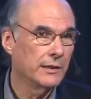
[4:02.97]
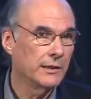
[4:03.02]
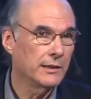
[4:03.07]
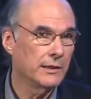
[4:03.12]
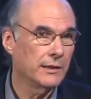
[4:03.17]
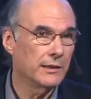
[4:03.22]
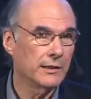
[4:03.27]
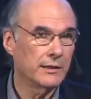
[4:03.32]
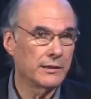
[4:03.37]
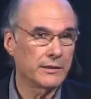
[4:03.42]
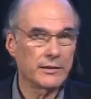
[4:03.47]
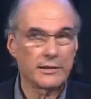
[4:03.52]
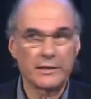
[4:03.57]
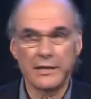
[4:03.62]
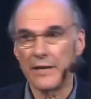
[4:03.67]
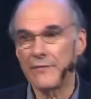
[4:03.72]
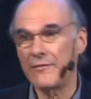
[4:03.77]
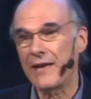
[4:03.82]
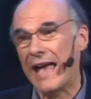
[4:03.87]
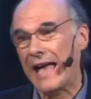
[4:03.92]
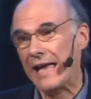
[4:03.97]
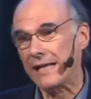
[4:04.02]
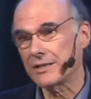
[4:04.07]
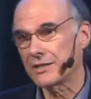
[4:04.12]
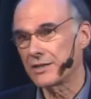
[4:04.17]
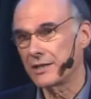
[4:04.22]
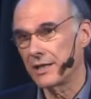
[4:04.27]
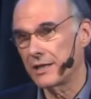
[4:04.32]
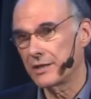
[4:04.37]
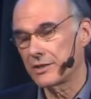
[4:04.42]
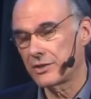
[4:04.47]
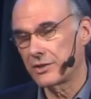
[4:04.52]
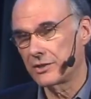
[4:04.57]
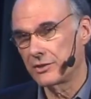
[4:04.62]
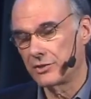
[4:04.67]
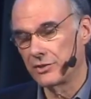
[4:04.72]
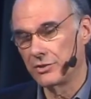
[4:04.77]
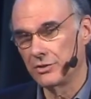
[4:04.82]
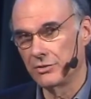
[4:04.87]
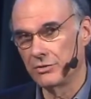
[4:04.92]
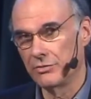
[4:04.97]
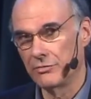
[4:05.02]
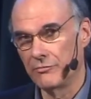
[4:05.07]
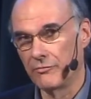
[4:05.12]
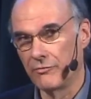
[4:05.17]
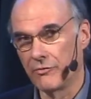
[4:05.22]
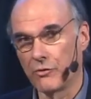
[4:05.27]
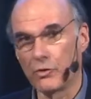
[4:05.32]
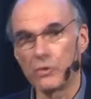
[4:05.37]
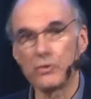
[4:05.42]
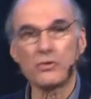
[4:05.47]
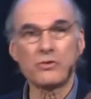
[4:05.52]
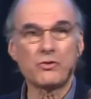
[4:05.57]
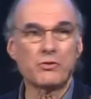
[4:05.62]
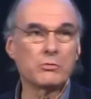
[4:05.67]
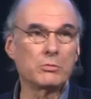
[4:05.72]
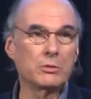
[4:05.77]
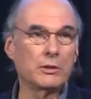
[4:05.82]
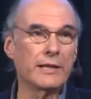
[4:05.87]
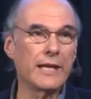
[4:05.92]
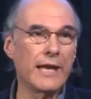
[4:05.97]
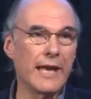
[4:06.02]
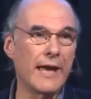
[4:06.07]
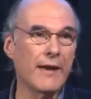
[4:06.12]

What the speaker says: that have access to virtually